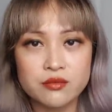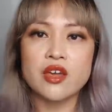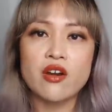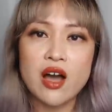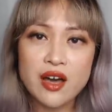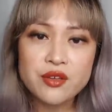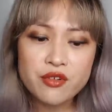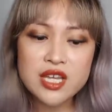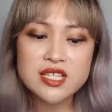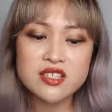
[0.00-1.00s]
There are
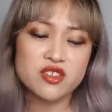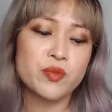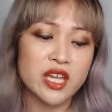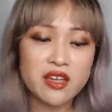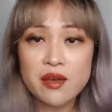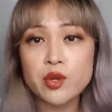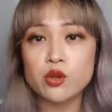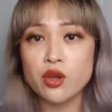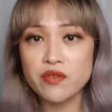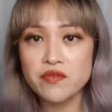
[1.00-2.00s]
other reasons to pick
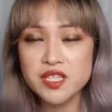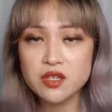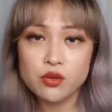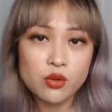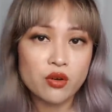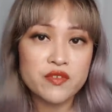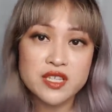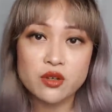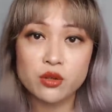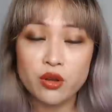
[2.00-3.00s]
chemical over physical or
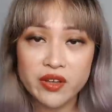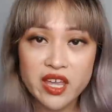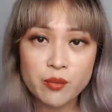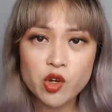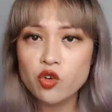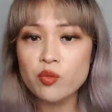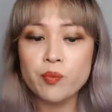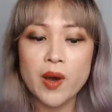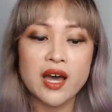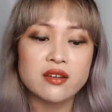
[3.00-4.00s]
physical over chemical,
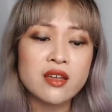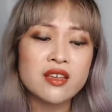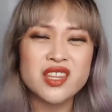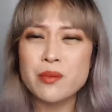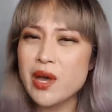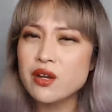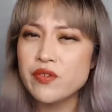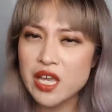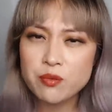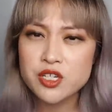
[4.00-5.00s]
but the amount
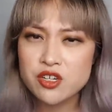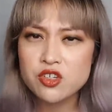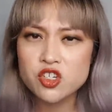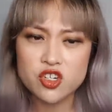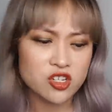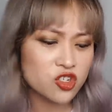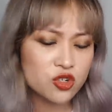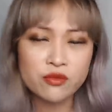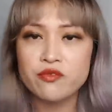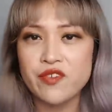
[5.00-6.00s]
of heat produced just
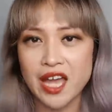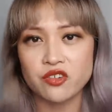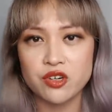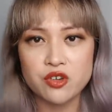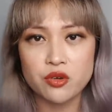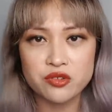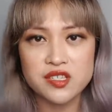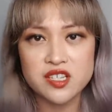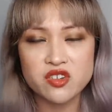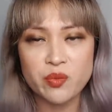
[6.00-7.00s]
shouldn't factor into your
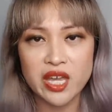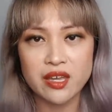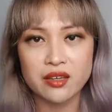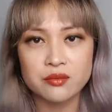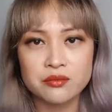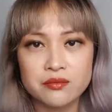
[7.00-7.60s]
decision making.